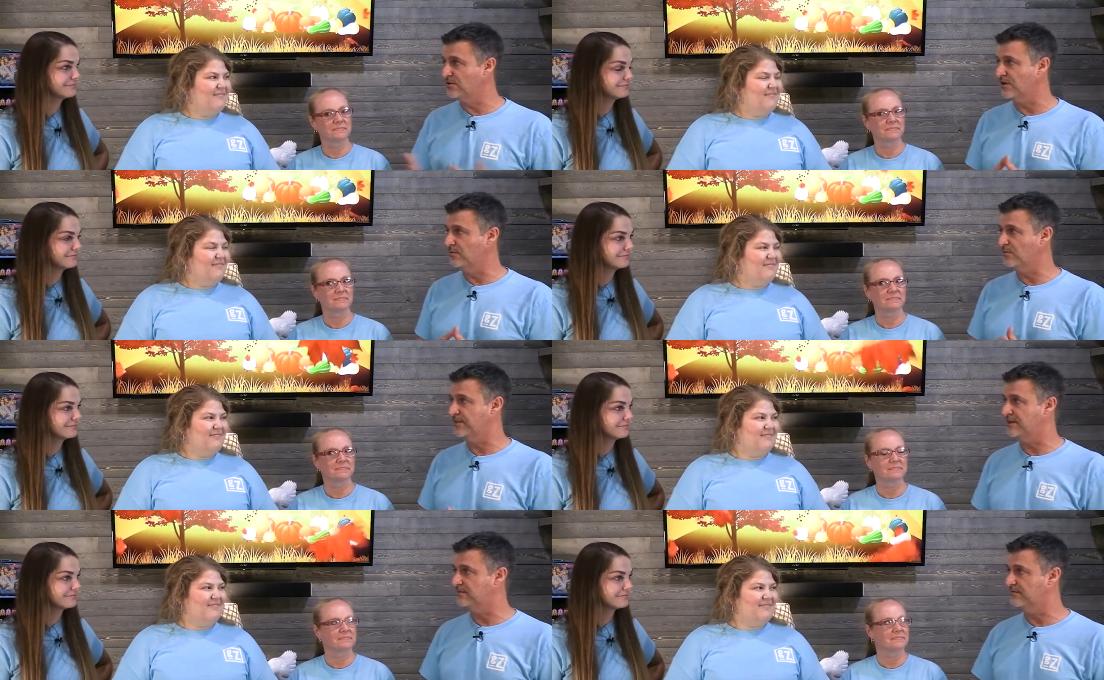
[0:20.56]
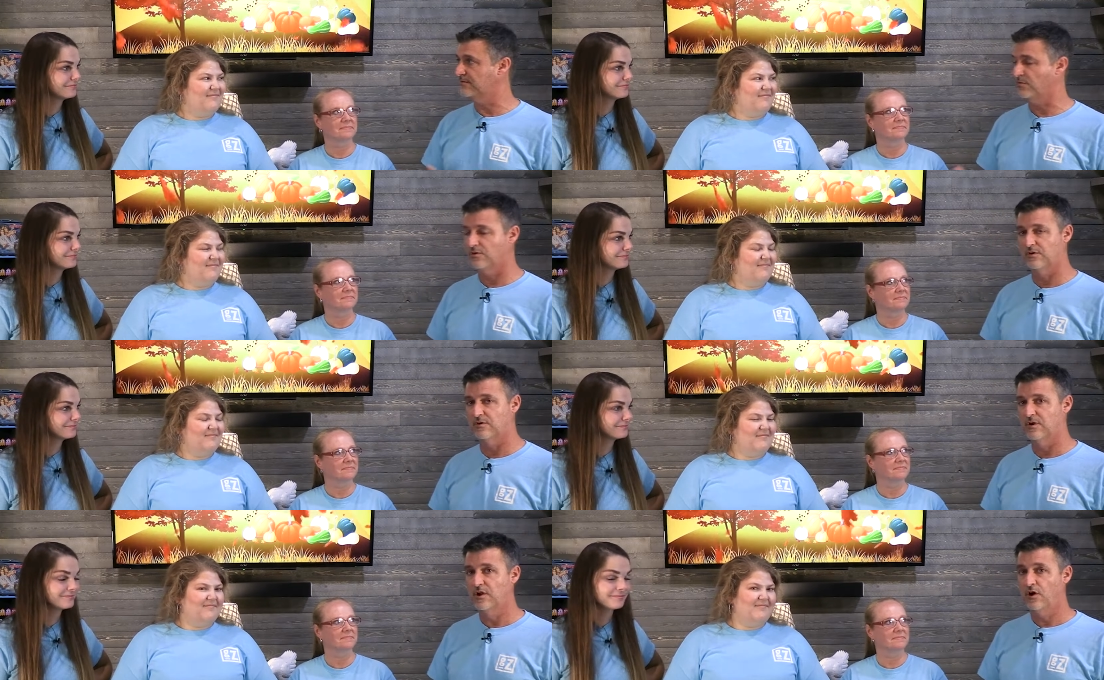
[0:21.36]
Speaker 1: incredible things, and
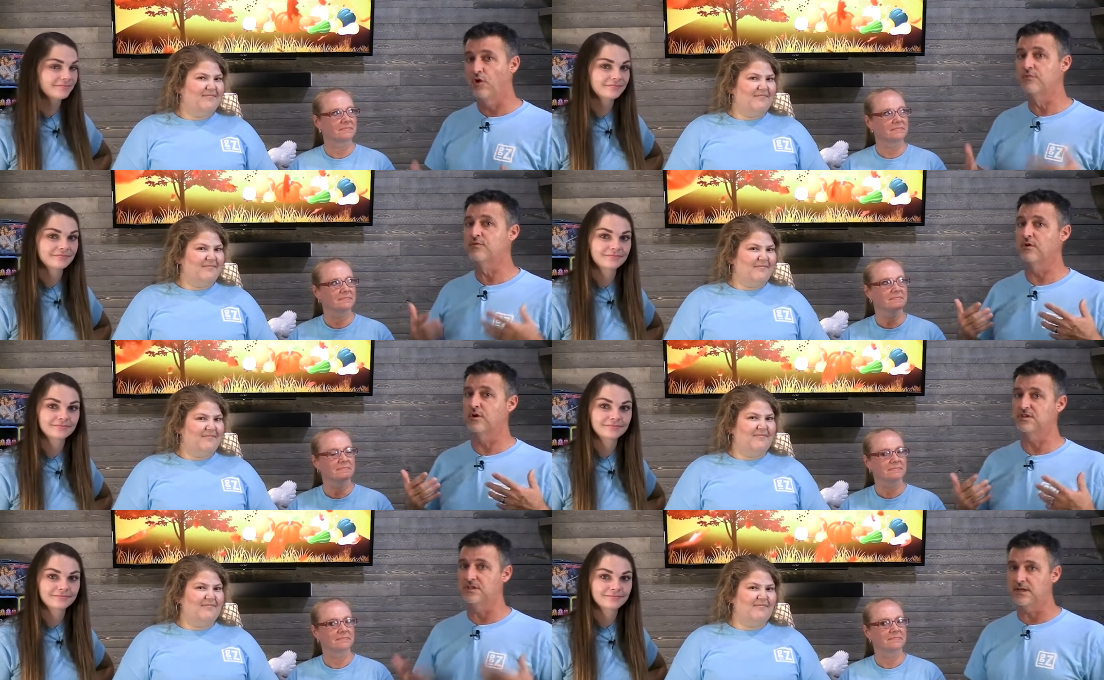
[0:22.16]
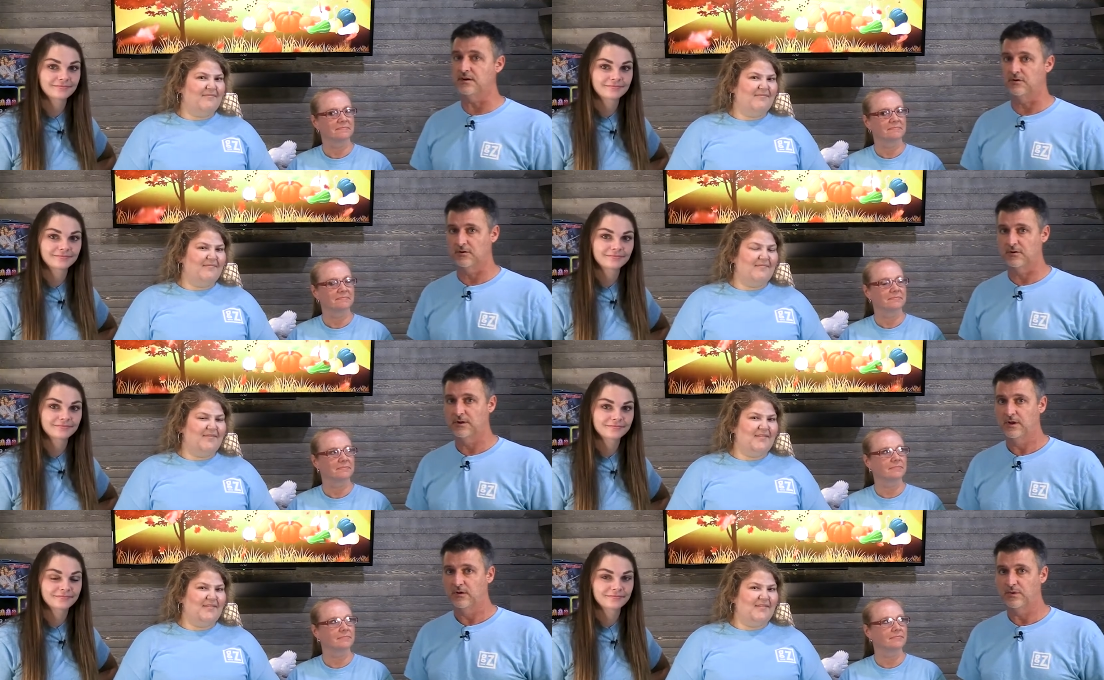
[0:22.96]
for over a
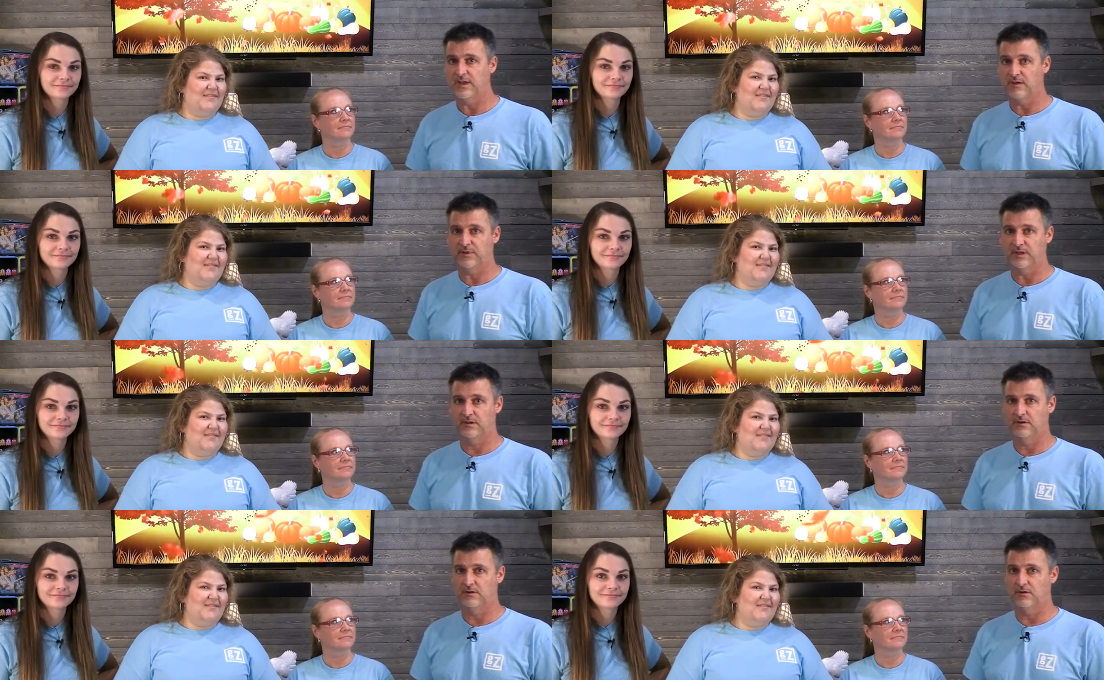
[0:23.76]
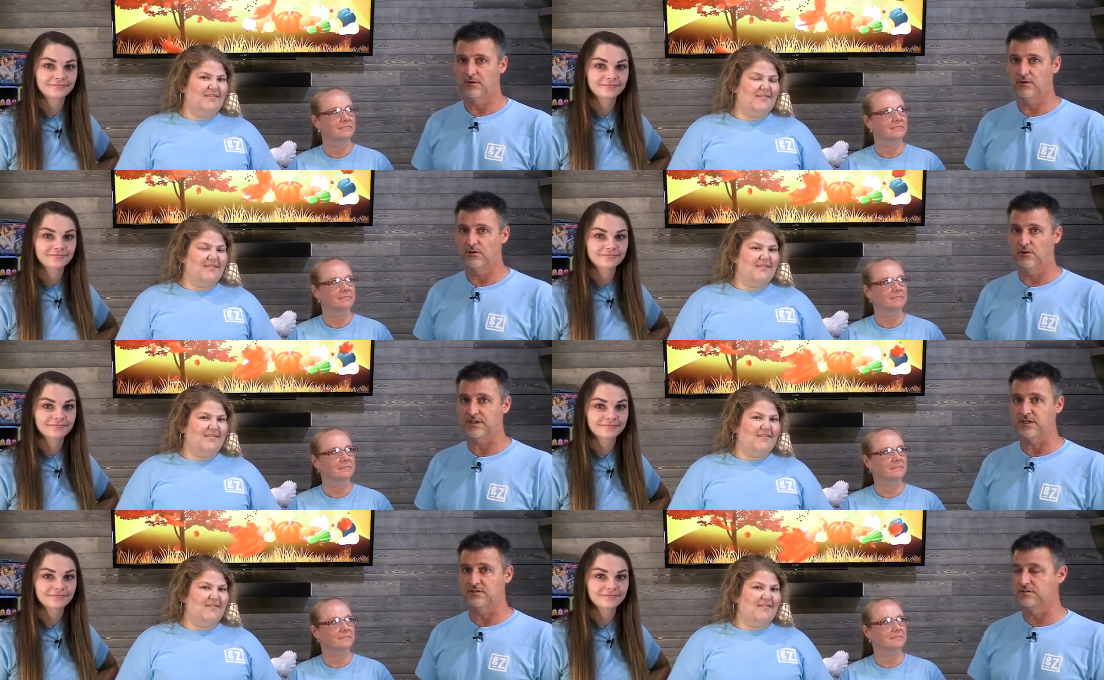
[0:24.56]
year, we have been
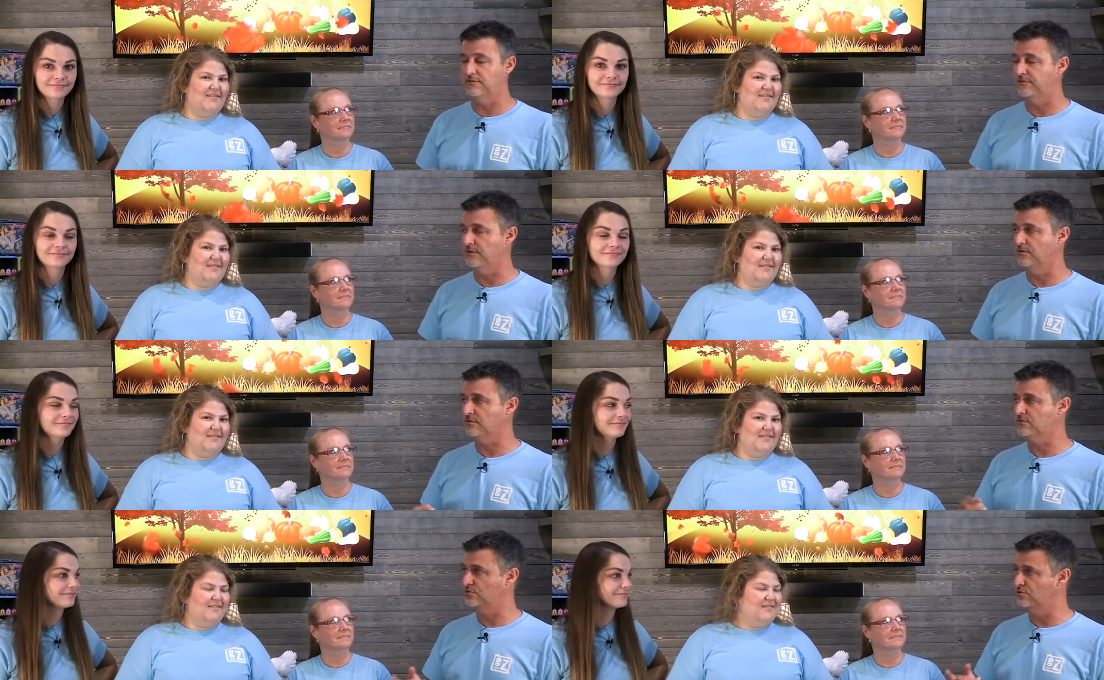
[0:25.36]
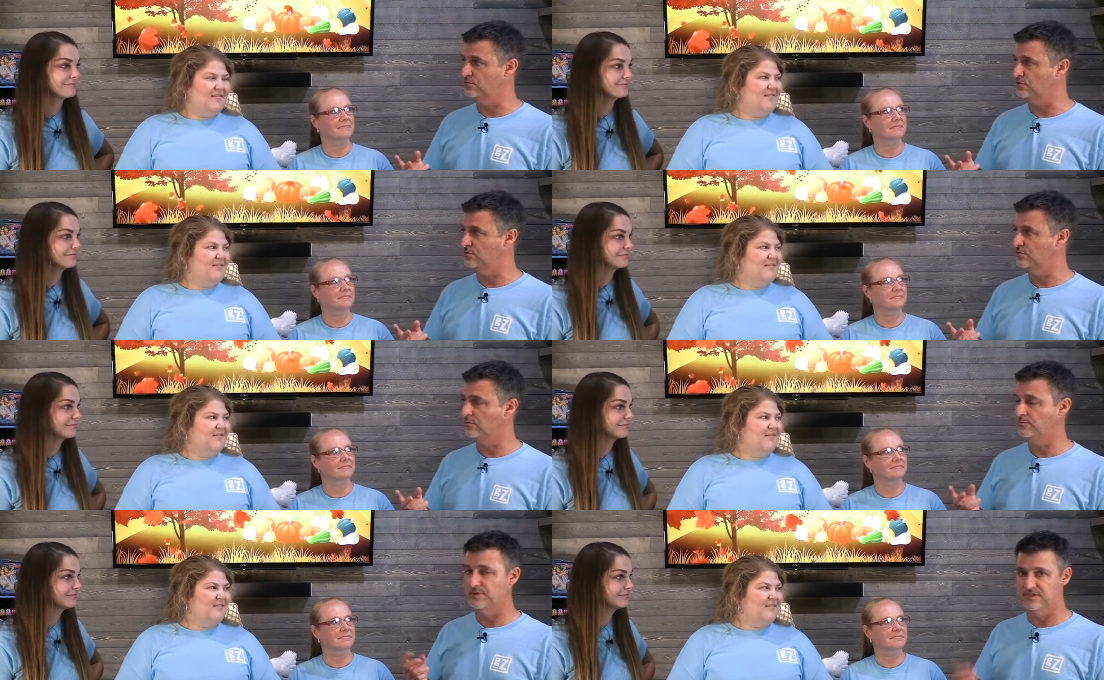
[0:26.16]
looking to fill two
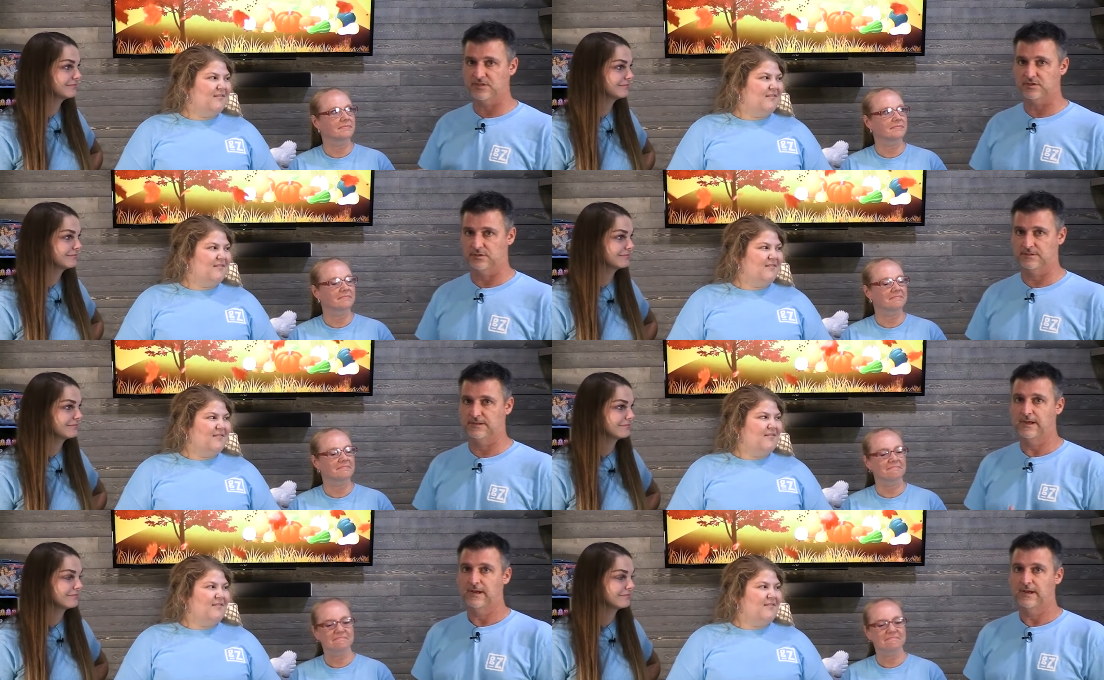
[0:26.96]
positions: